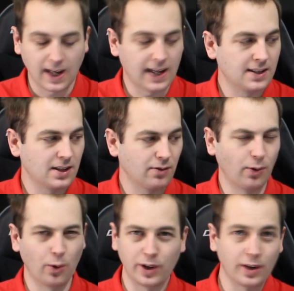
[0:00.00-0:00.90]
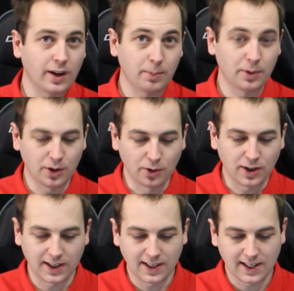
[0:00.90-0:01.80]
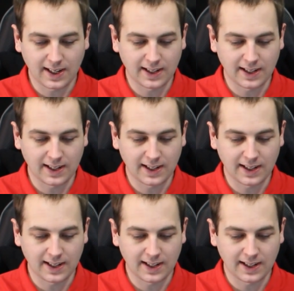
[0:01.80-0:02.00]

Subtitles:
and for audio output you can get